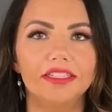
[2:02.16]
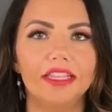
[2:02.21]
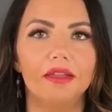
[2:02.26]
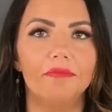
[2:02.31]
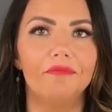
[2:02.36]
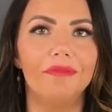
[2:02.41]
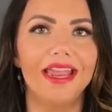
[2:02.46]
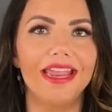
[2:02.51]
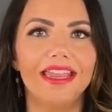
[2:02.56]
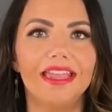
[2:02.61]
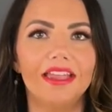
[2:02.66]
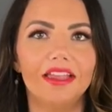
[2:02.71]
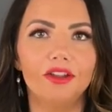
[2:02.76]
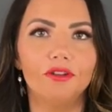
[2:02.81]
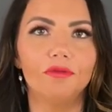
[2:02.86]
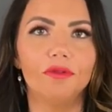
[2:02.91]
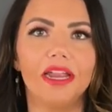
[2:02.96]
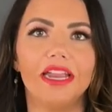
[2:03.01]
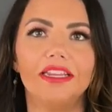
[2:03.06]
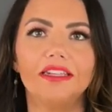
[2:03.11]
that make it
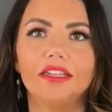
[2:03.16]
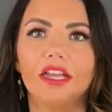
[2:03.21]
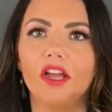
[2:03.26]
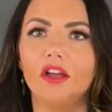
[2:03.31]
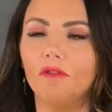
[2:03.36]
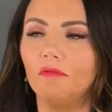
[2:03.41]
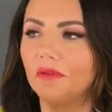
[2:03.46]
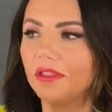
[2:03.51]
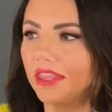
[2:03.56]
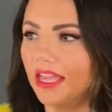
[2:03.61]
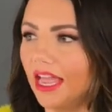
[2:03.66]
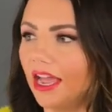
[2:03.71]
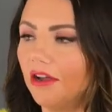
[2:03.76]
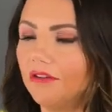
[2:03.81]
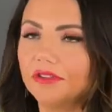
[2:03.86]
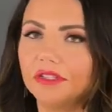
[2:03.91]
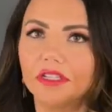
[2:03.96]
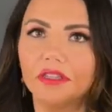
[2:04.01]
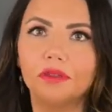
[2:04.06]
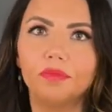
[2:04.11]
great
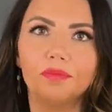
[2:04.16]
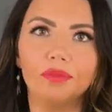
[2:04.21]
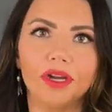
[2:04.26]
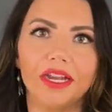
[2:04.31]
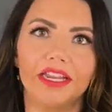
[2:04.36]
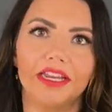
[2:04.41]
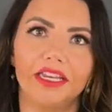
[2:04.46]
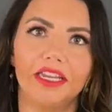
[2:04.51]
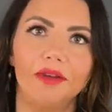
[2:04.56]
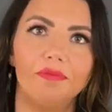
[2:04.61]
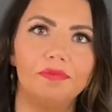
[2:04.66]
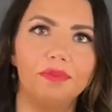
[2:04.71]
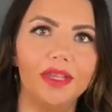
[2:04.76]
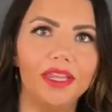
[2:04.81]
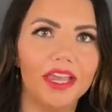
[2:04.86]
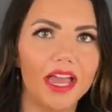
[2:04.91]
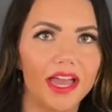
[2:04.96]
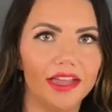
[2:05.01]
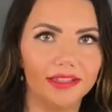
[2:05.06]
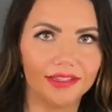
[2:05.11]
without the branded
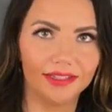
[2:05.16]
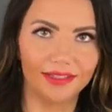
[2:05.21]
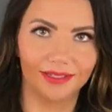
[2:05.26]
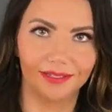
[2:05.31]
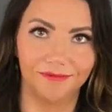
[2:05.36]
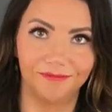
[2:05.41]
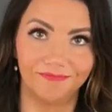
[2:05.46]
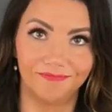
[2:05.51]
BS.